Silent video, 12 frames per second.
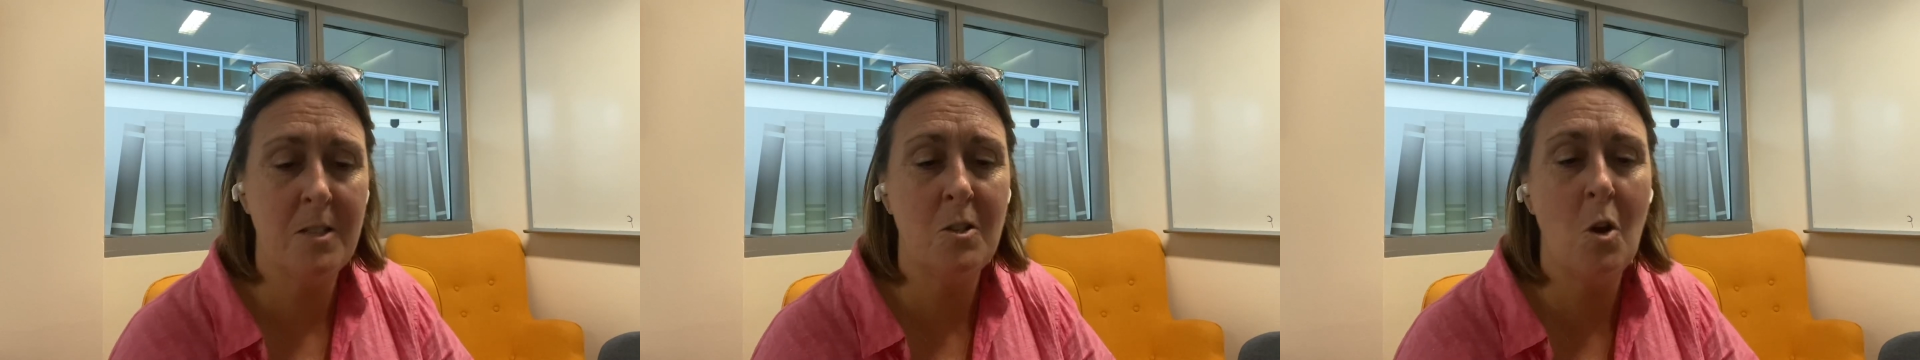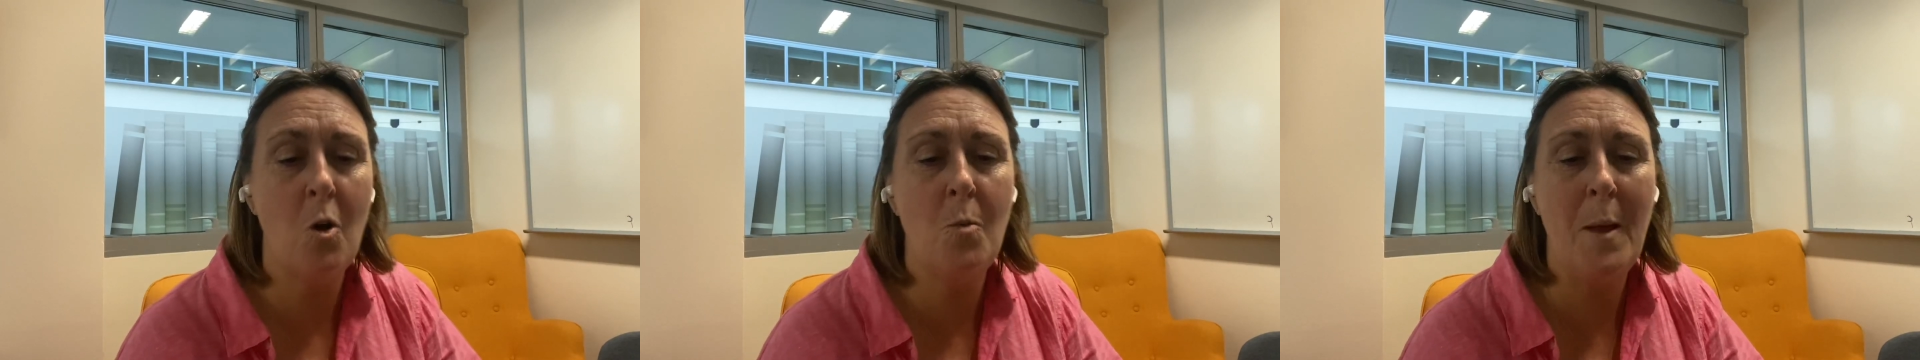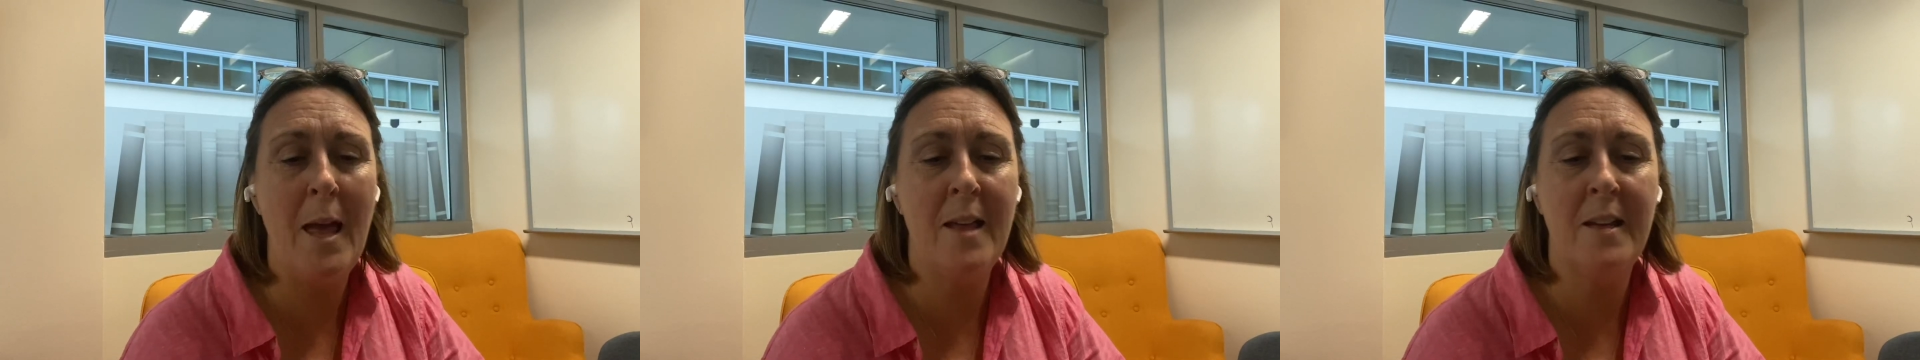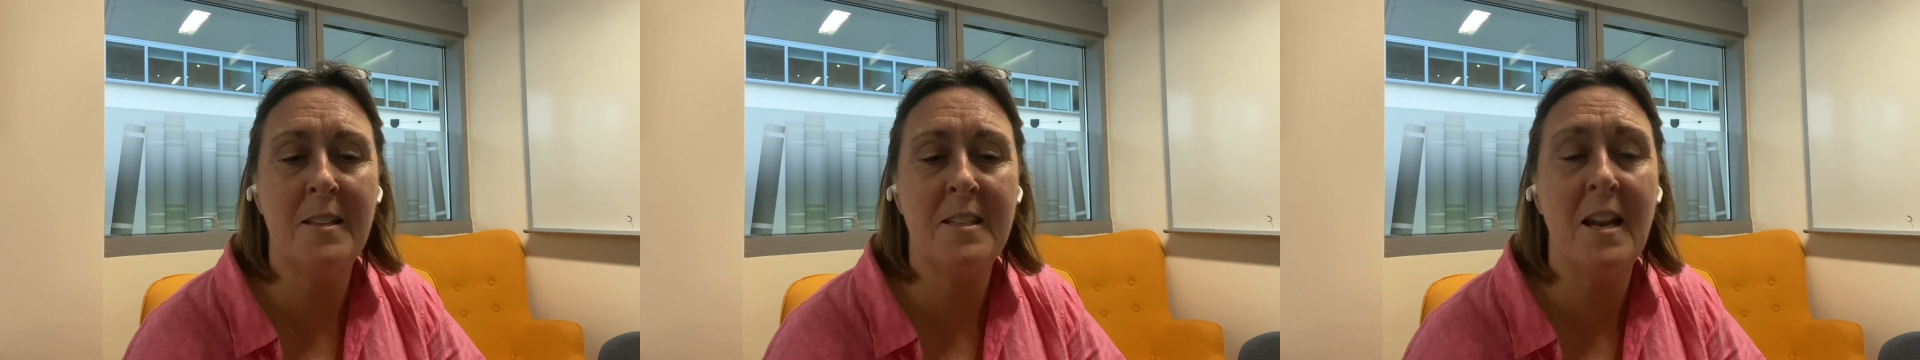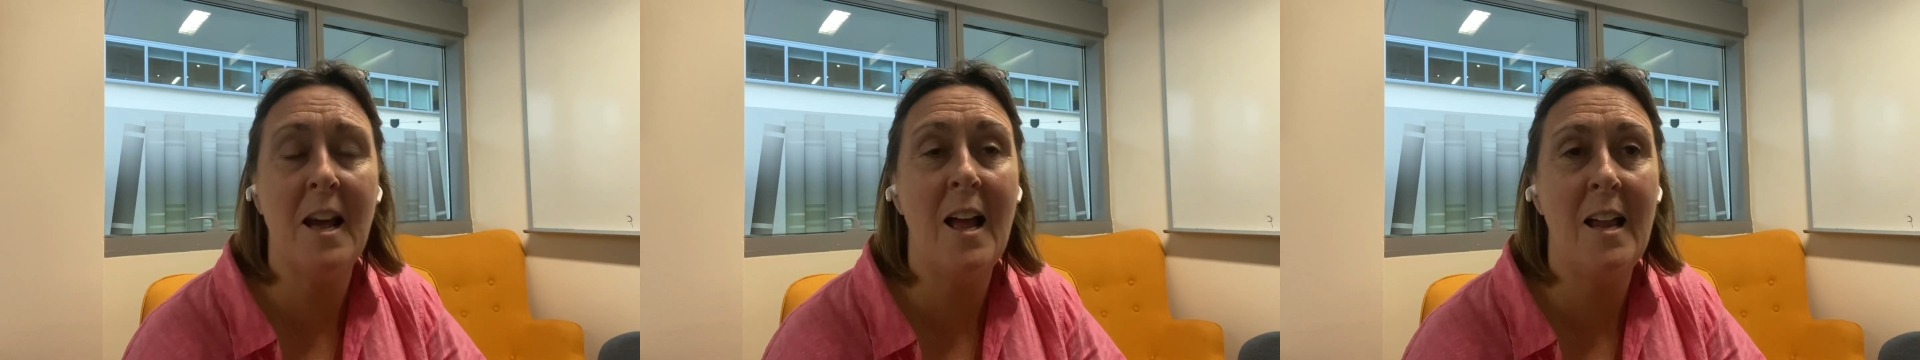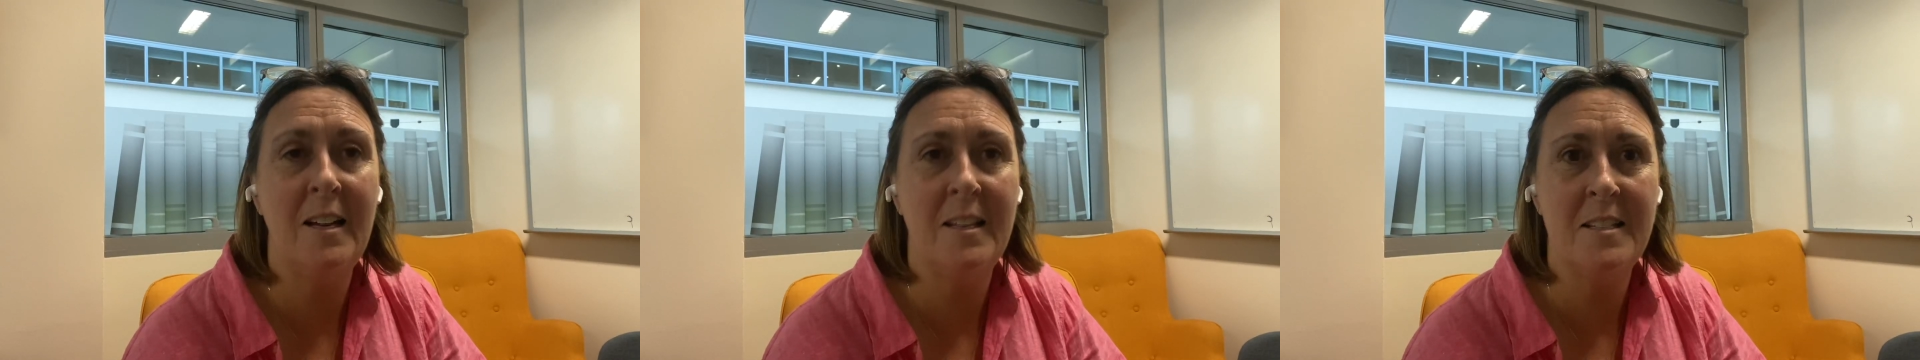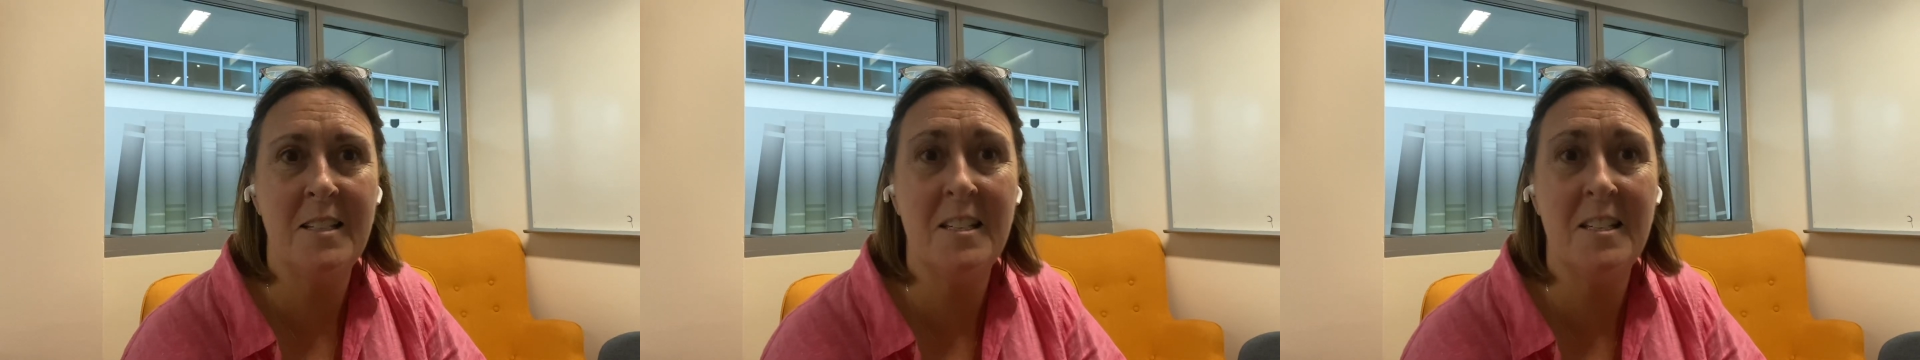No man is an island